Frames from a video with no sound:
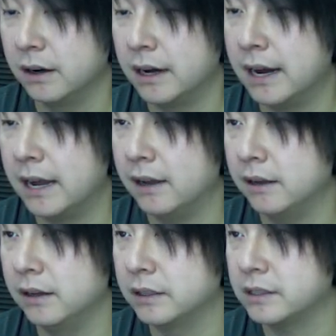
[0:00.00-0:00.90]
uh,
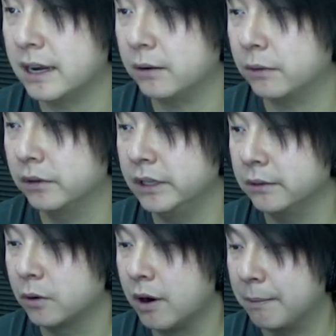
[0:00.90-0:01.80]
it's not
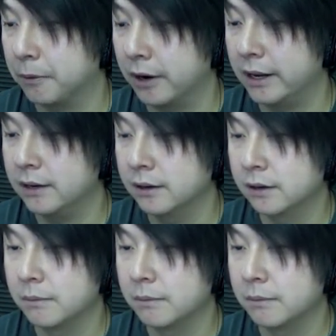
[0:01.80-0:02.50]
really cooperating.